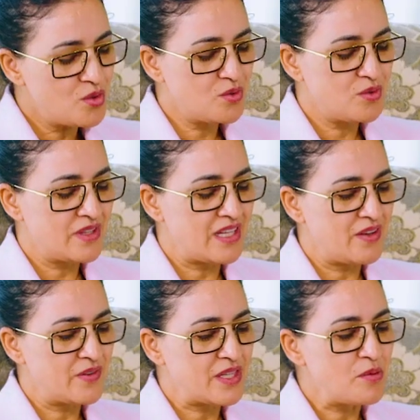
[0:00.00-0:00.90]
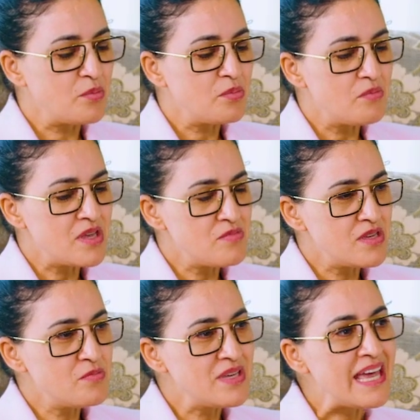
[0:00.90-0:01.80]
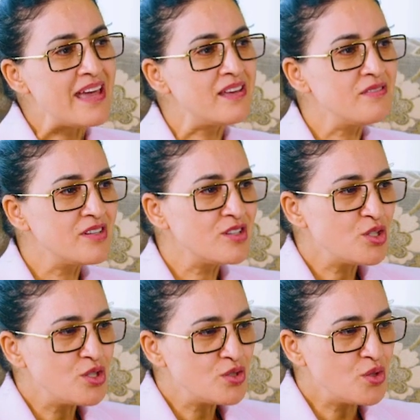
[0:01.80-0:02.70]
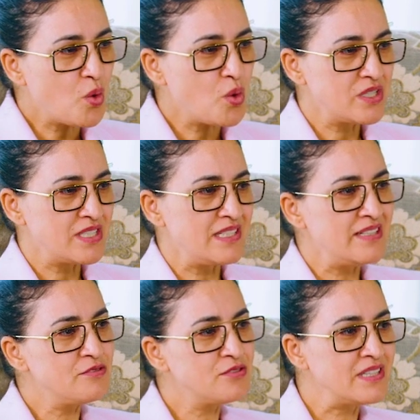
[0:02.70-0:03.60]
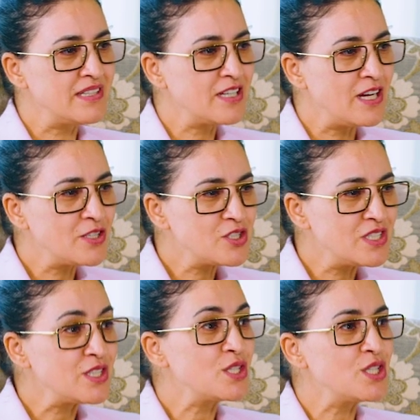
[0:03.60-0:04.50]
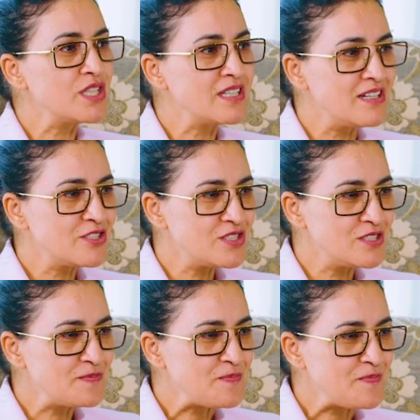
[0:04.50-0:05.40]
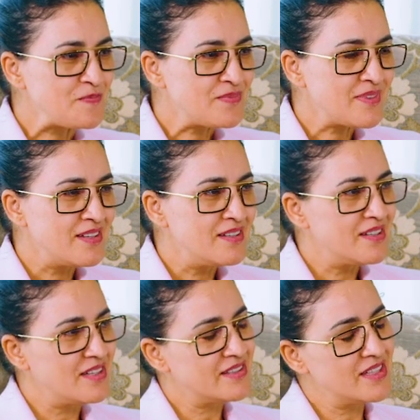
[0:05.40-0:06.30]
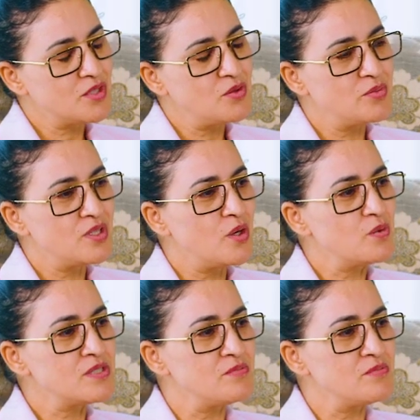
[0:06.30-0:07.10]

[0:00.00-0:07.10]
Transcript: without them maybe behaving good or delivering the culture, the good culture, I think we'll be always